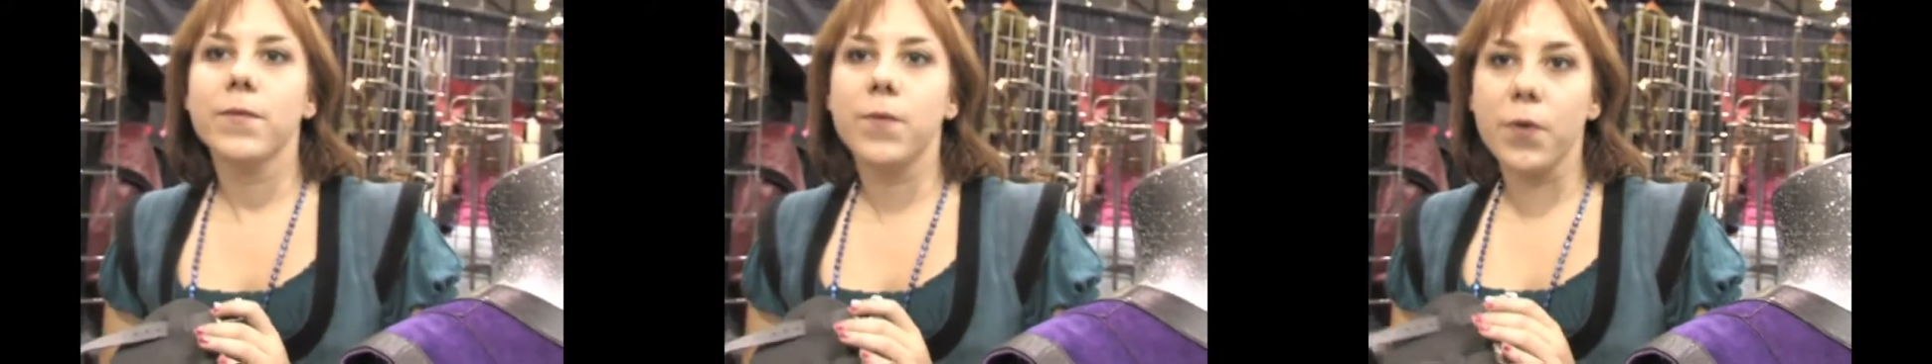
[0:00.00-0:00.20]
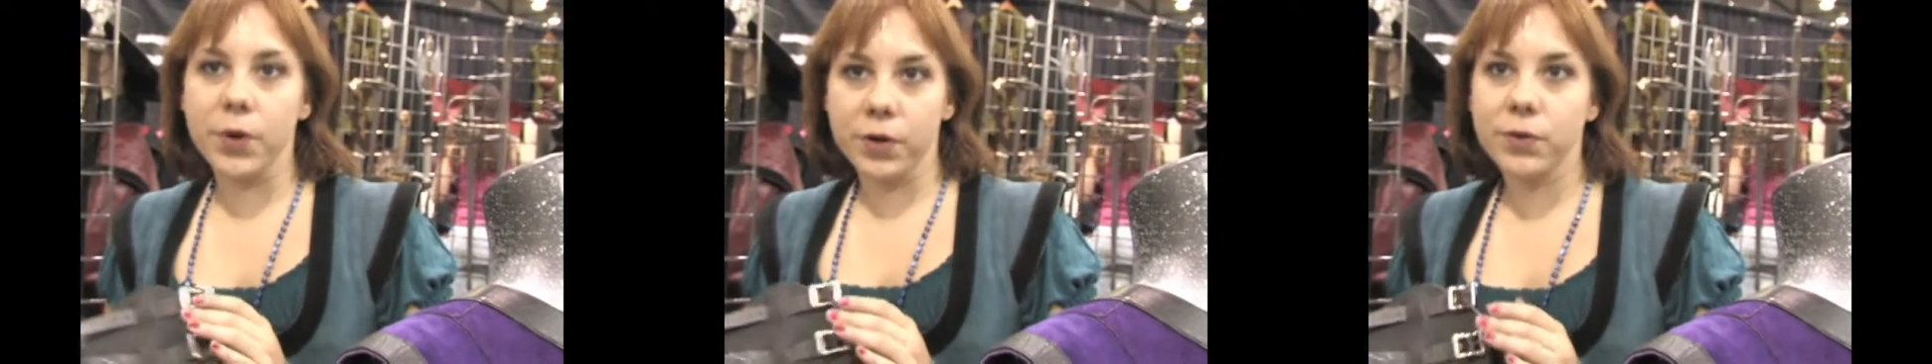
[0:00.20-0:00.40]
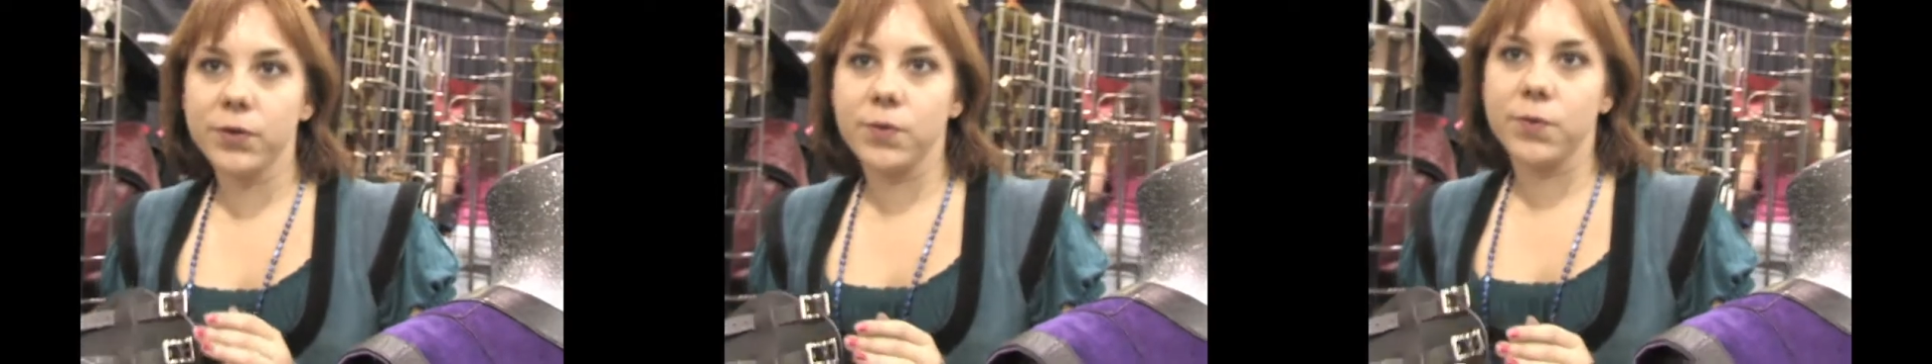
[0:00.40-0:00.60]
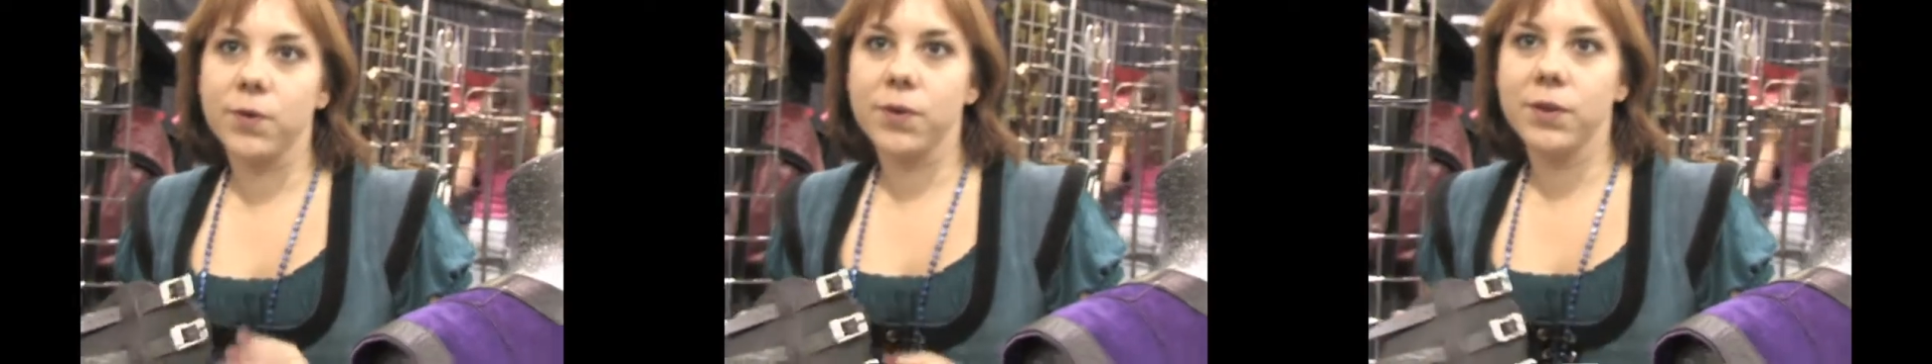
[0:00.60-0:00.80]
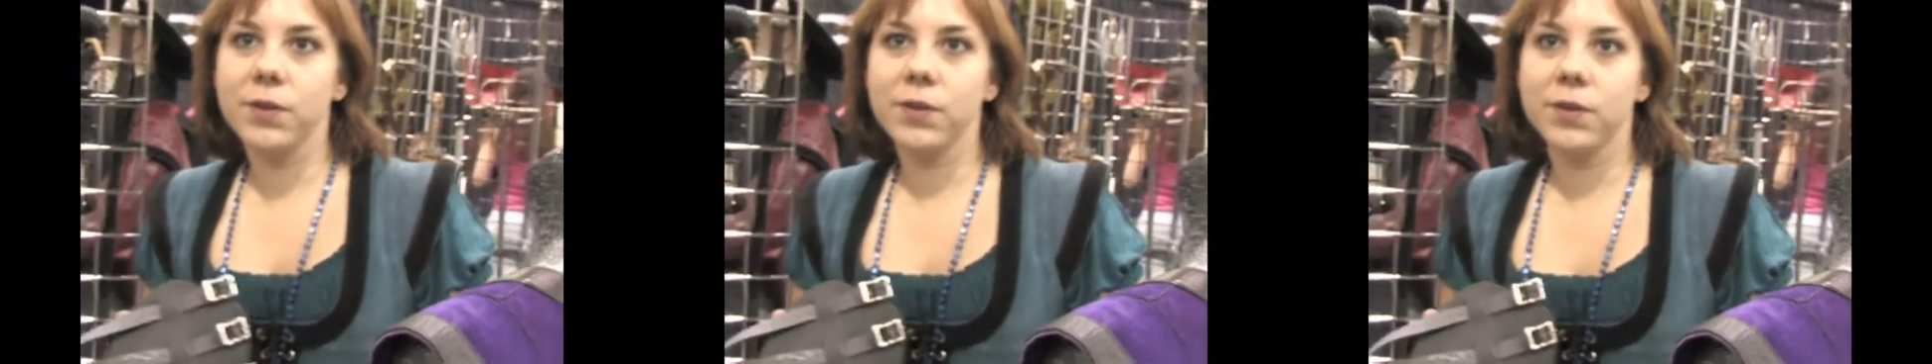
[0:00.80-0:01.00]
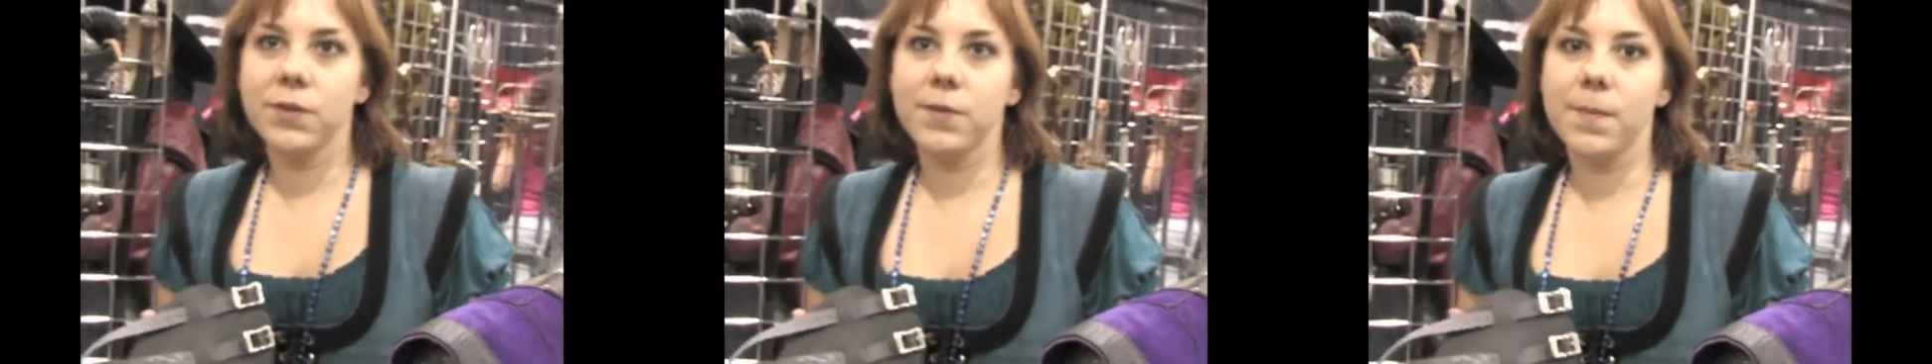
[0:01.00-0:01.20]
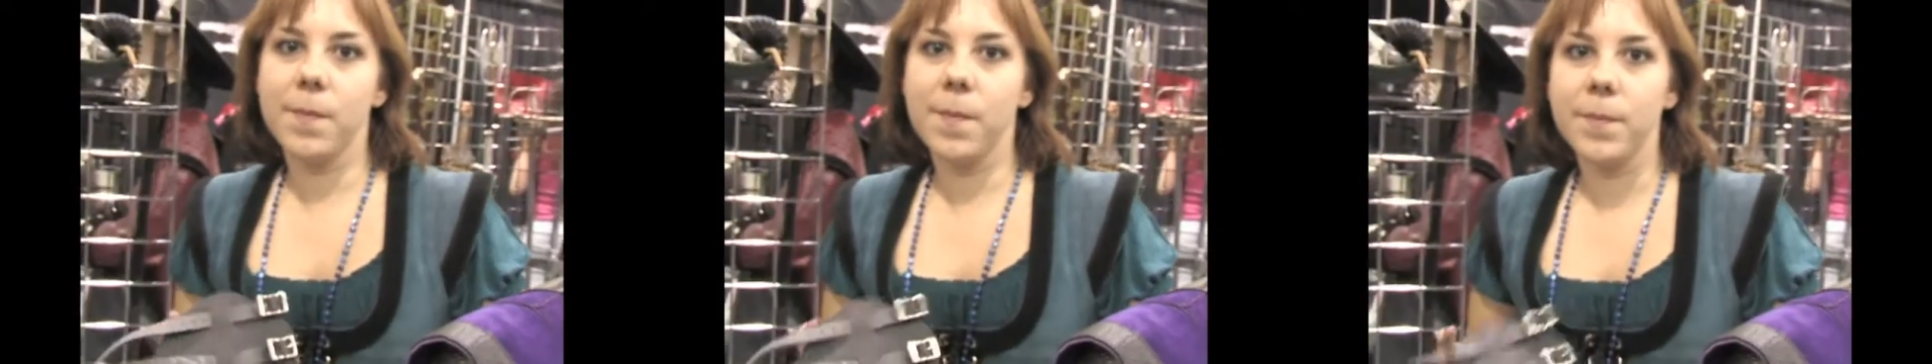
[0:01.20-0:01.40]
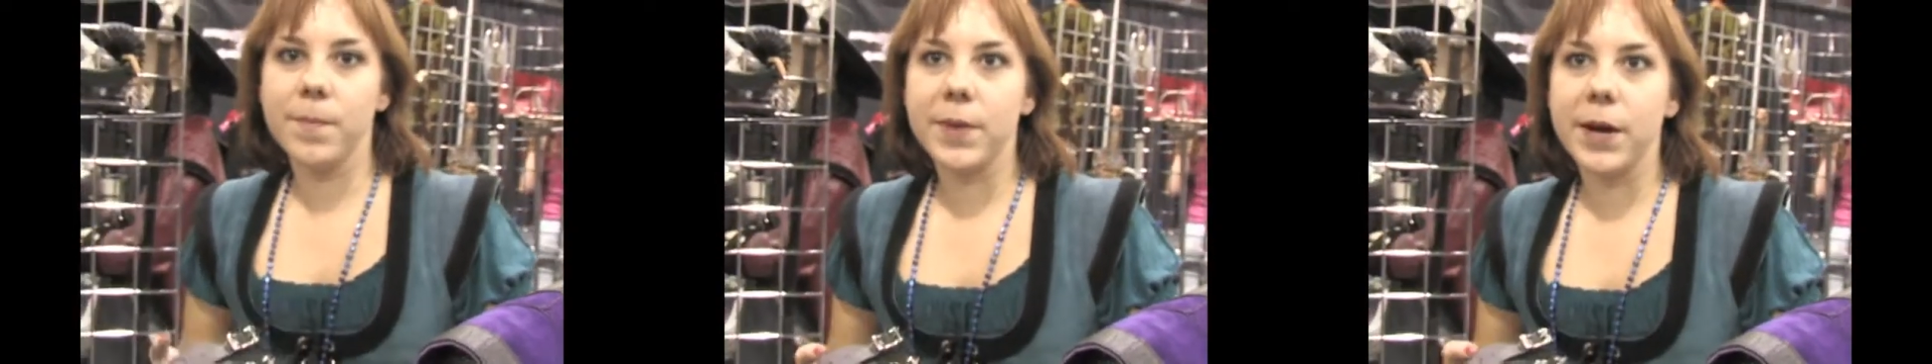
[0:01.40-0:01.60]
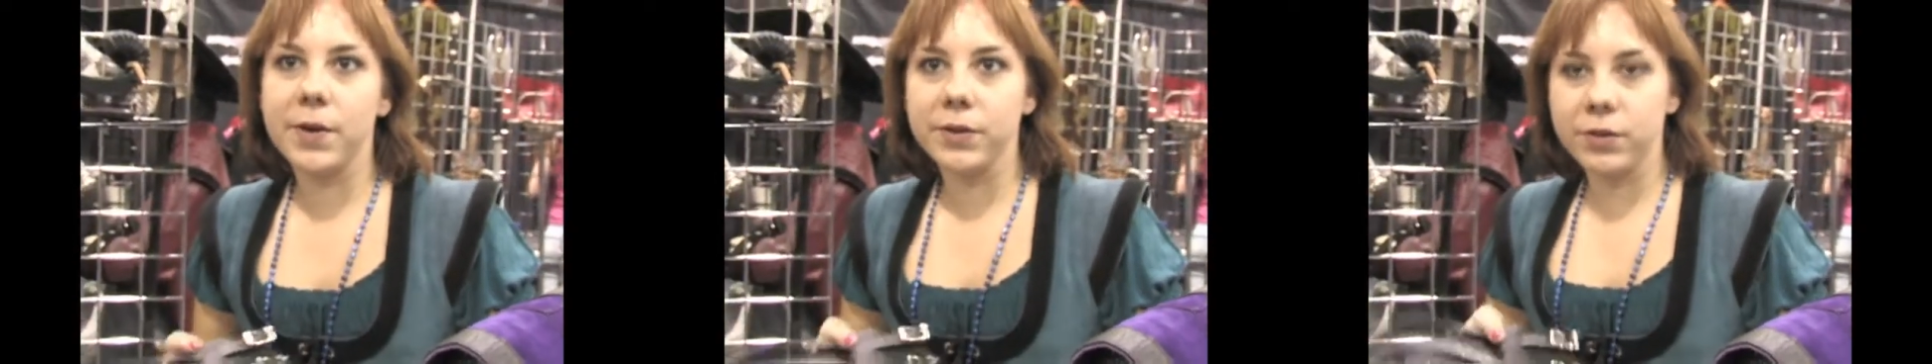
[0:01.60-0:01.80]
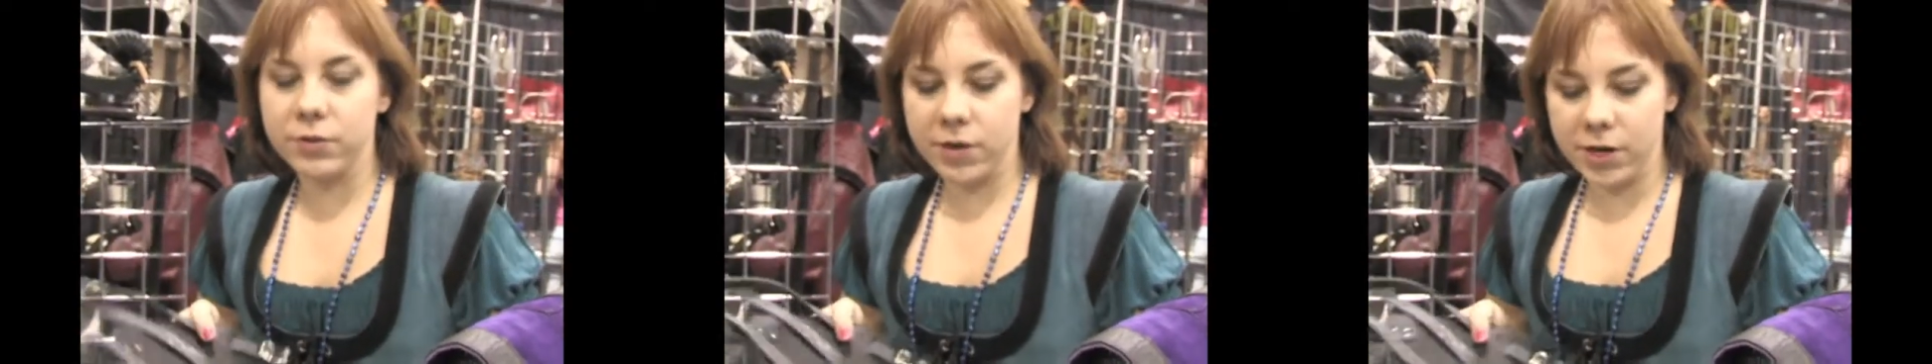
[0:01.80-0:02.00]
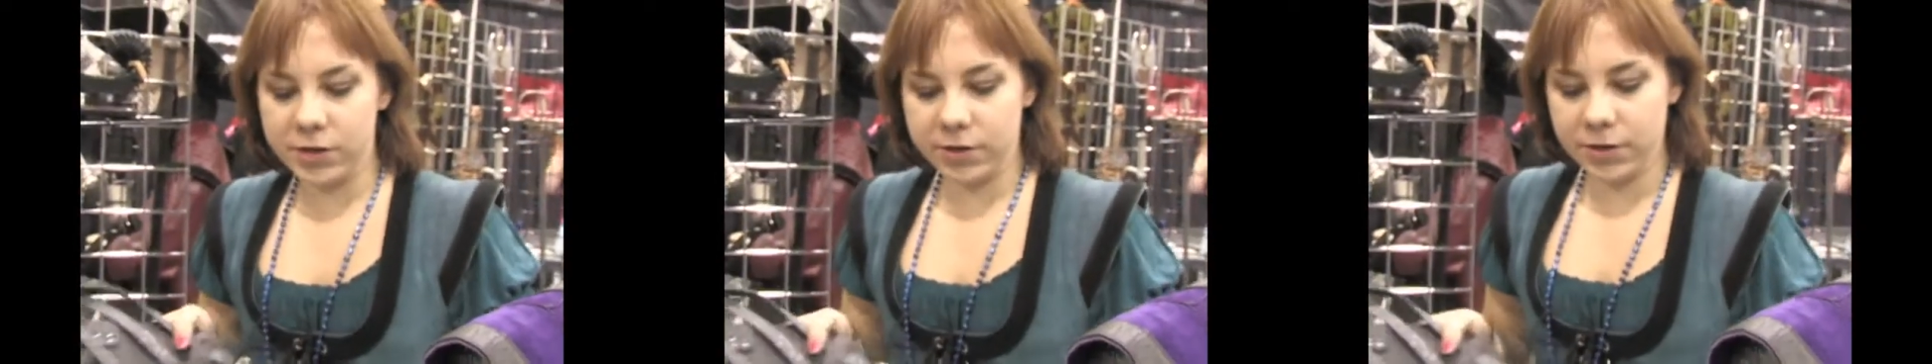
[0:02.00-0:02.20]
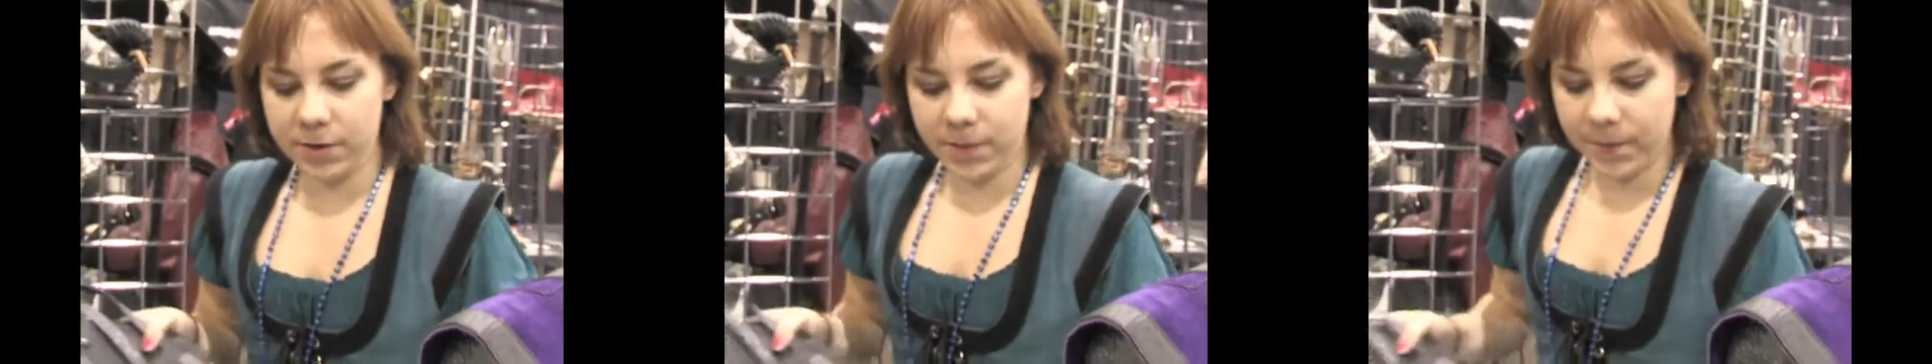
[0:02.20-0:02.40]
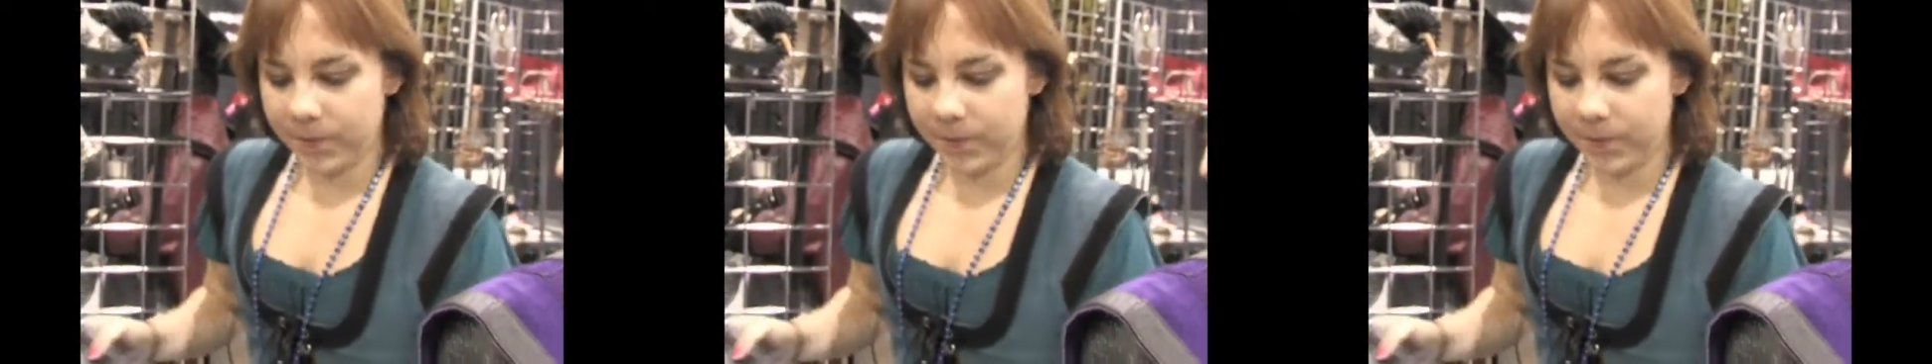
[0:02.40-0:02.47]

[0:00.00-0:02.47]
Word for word: for your swords, Pirate's Treasure.